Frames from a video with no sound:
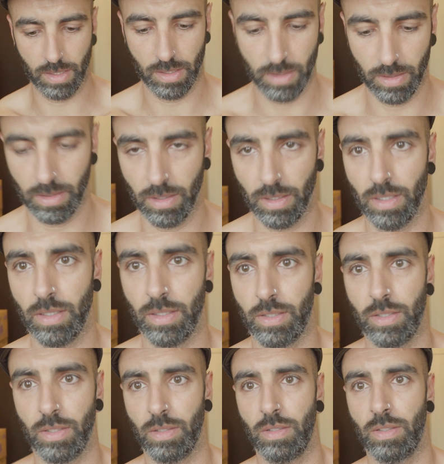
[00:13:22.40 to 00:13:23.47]
hold on.
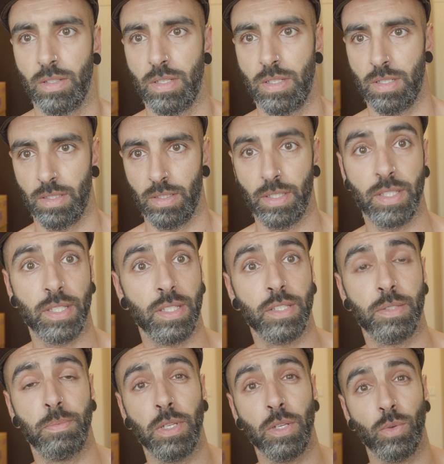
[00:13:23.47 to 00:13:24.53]
So this
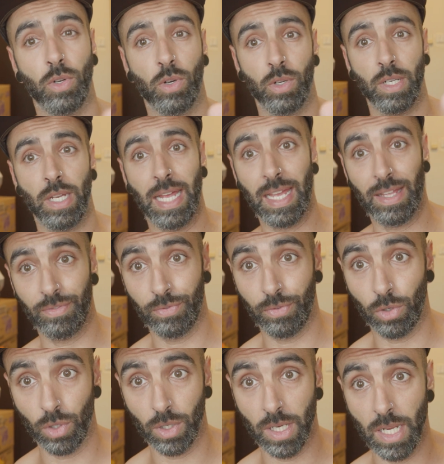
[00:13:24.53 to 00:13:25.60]
is being recorded at
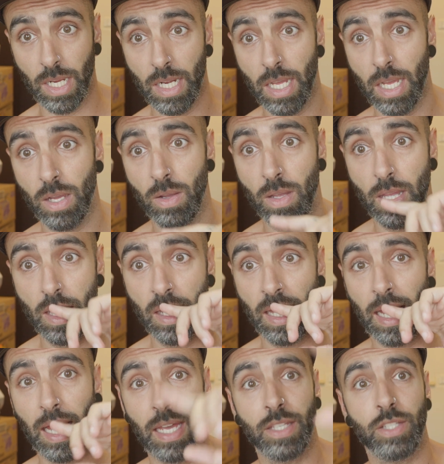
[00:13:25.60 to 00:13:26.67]
4K now.
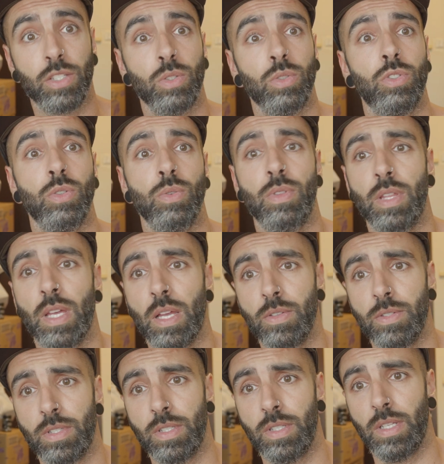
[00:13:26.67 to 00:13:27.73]
ISO
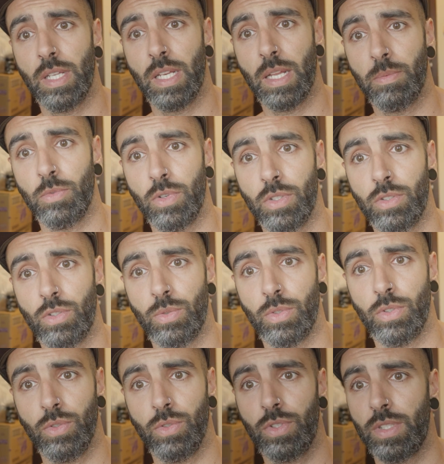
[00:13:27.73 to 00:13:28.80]
2000, and I'm going to
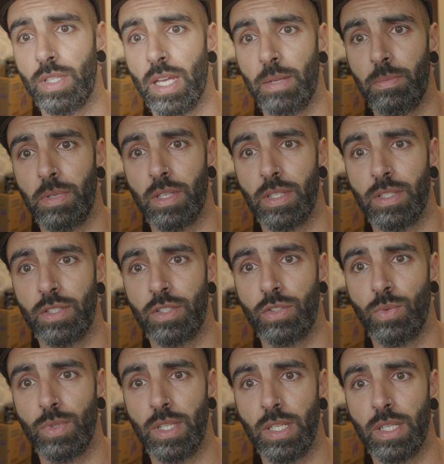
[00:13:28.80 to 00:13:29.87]
reduce that because it's
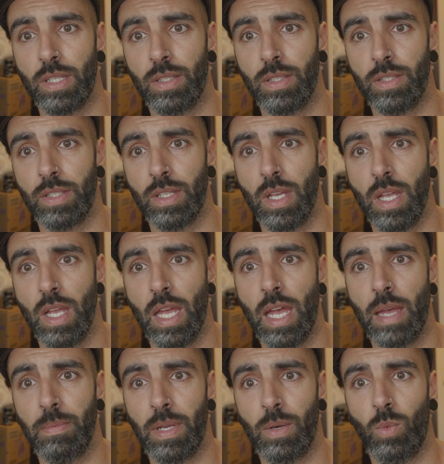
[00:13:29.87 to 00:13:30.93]
ridiculous.
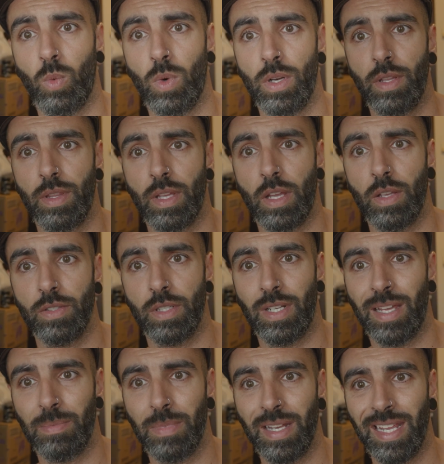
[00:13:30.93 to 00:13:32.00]
I'm at 1000,
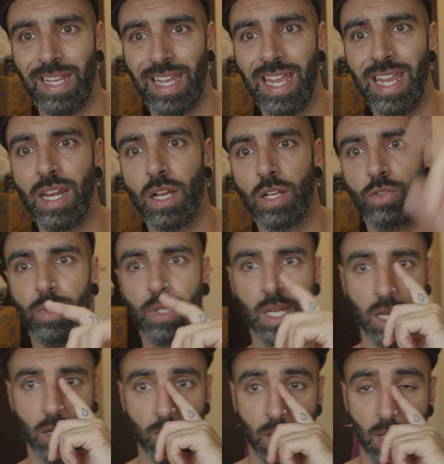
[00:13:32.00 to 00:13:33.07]
I'm at 800
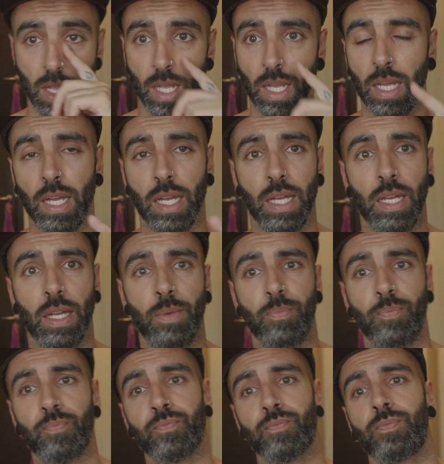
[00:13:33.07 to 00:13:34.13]
now.
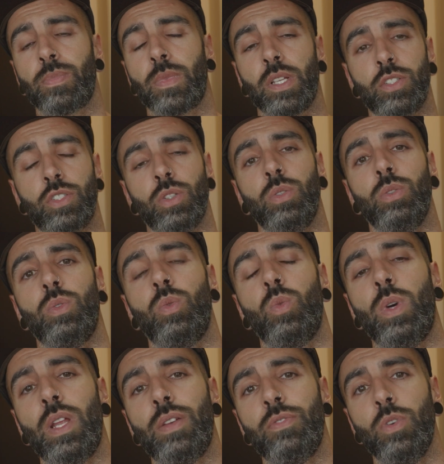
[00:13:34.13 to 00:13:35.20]
So
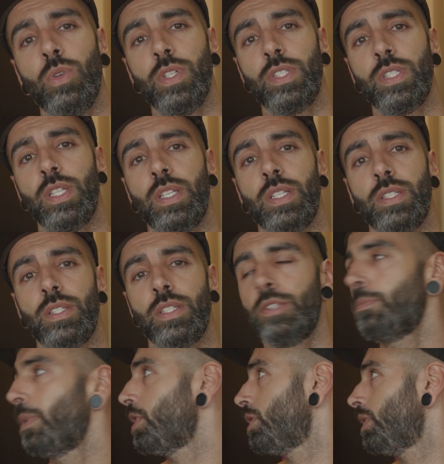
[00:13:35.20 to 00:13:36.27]
what I've noticed is,
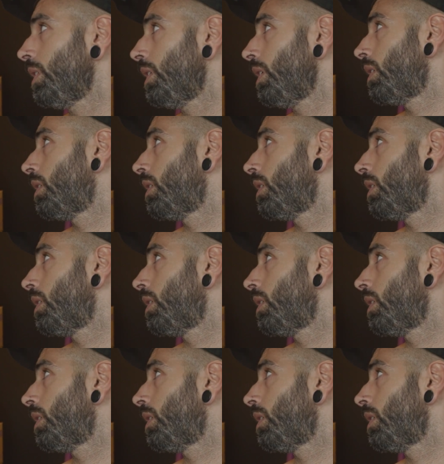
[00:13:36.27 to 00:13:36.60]
especially